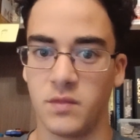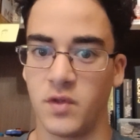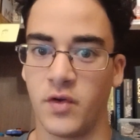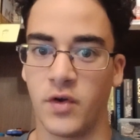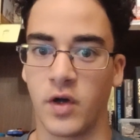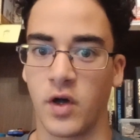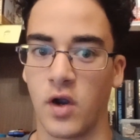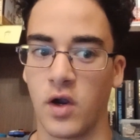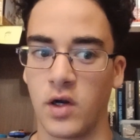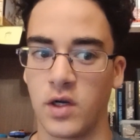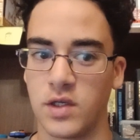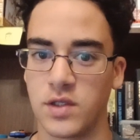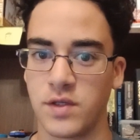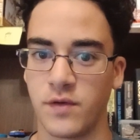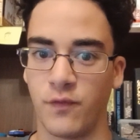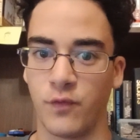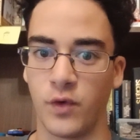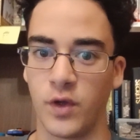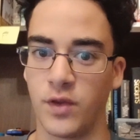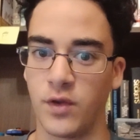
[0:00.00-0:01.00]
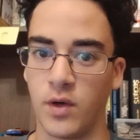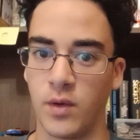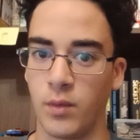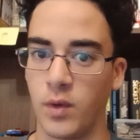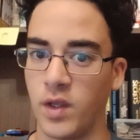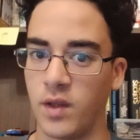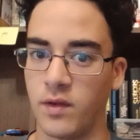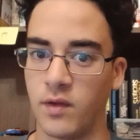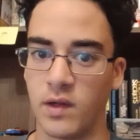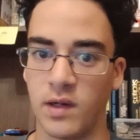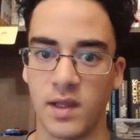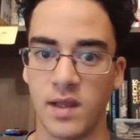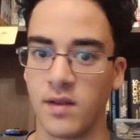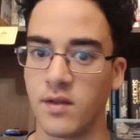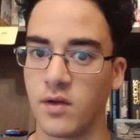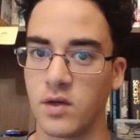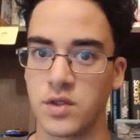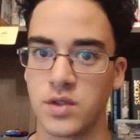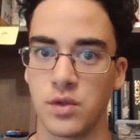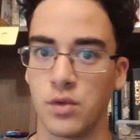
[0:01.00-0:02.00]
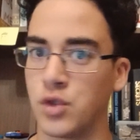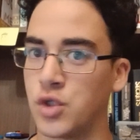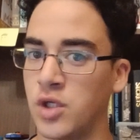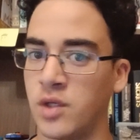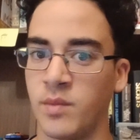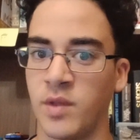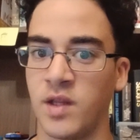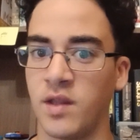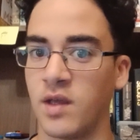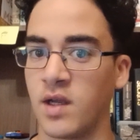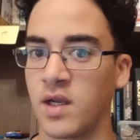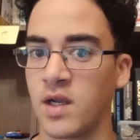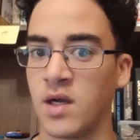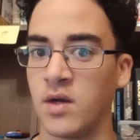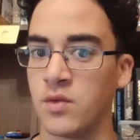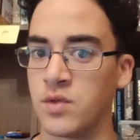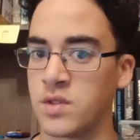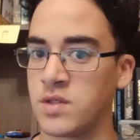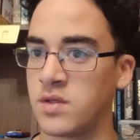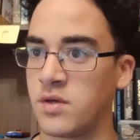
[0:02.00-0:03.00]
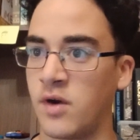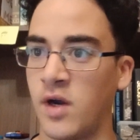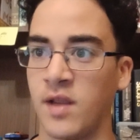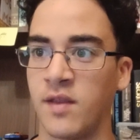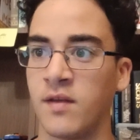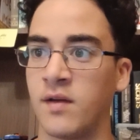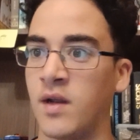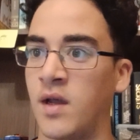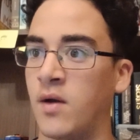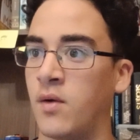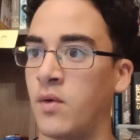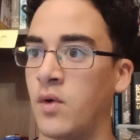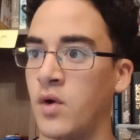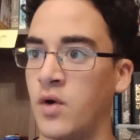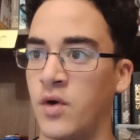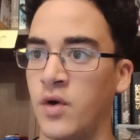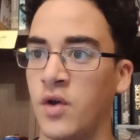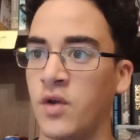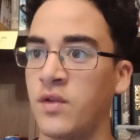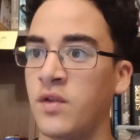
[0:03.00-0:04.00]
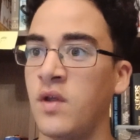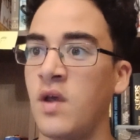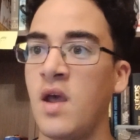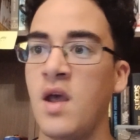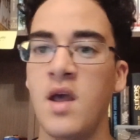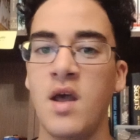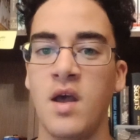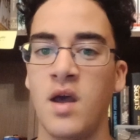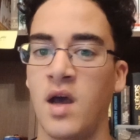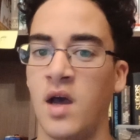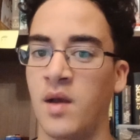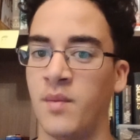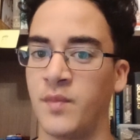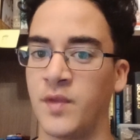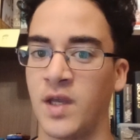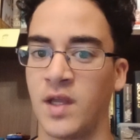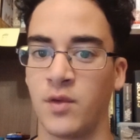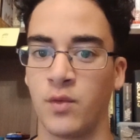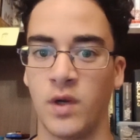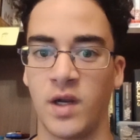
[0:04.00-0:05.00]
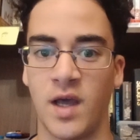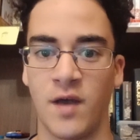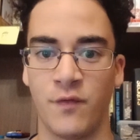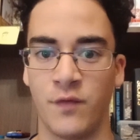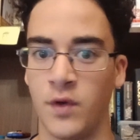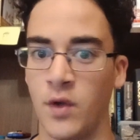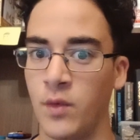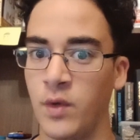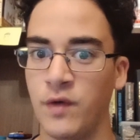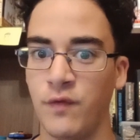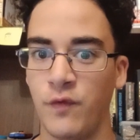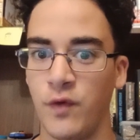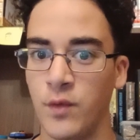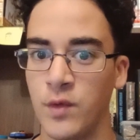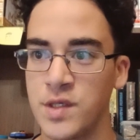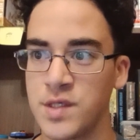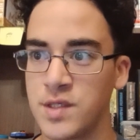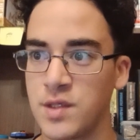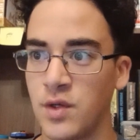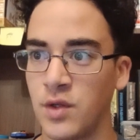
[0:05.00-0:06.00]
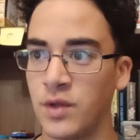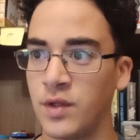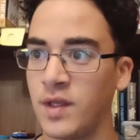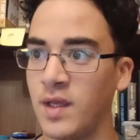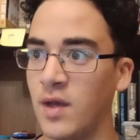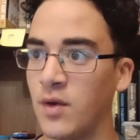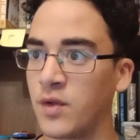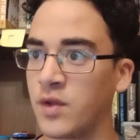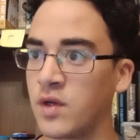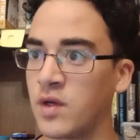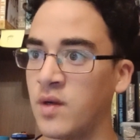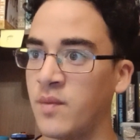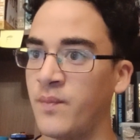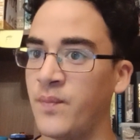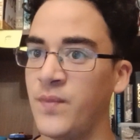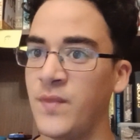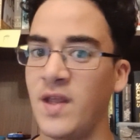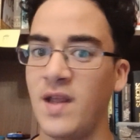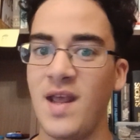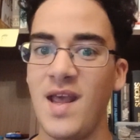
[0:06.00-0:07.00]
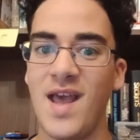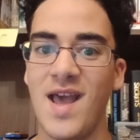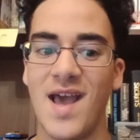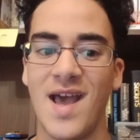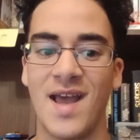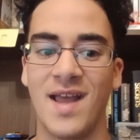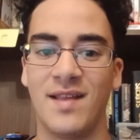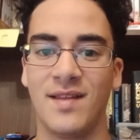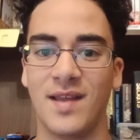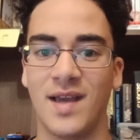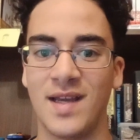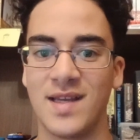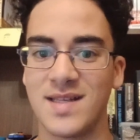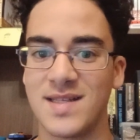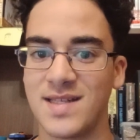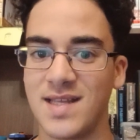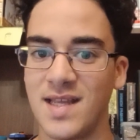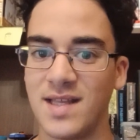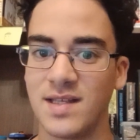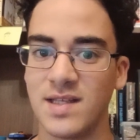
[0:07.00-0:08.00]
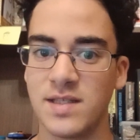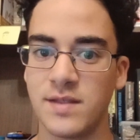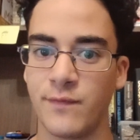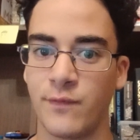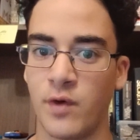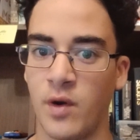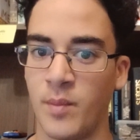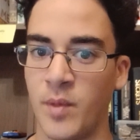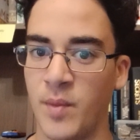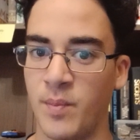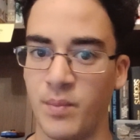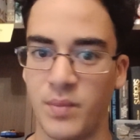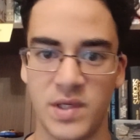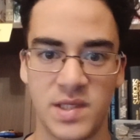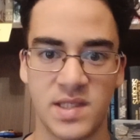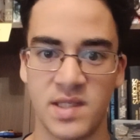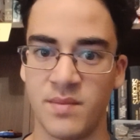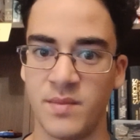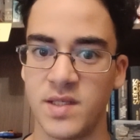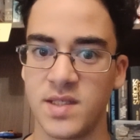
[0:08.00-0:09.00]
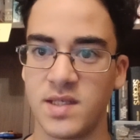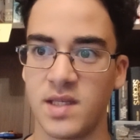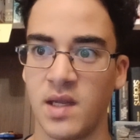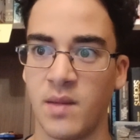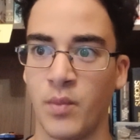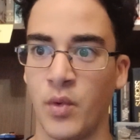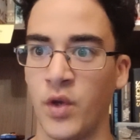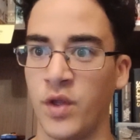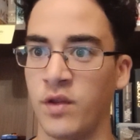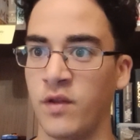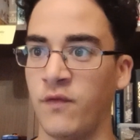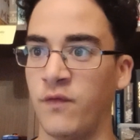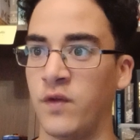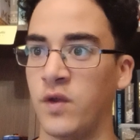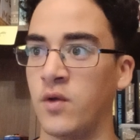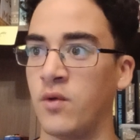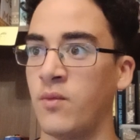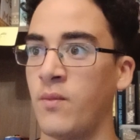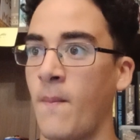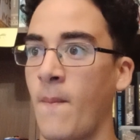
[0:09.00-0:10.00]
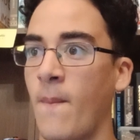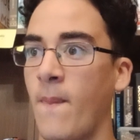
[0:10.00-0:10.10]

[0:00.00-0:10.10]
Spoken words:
regardless of whether we delete our social media accounts right now or not. That will have no influence on the outcome. And I say this from a pessimistic point of view,